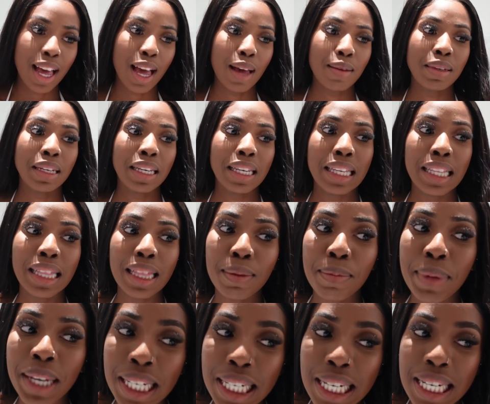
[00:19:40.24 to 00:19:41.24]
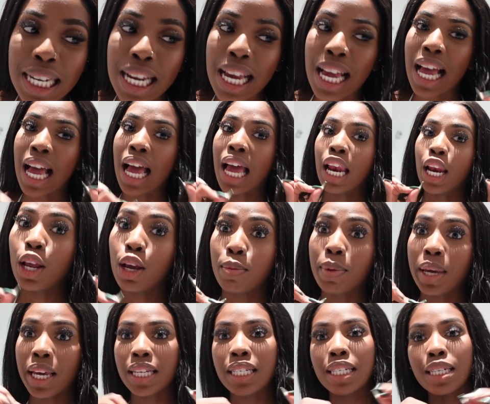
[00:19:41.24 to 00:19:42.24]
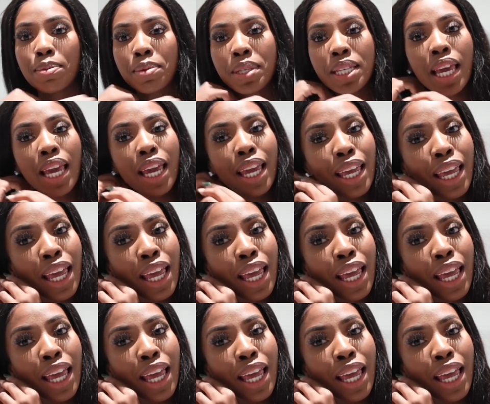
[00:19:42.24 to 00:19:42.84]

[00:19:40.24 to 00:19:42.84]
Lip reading: I'm a little bit tipsy.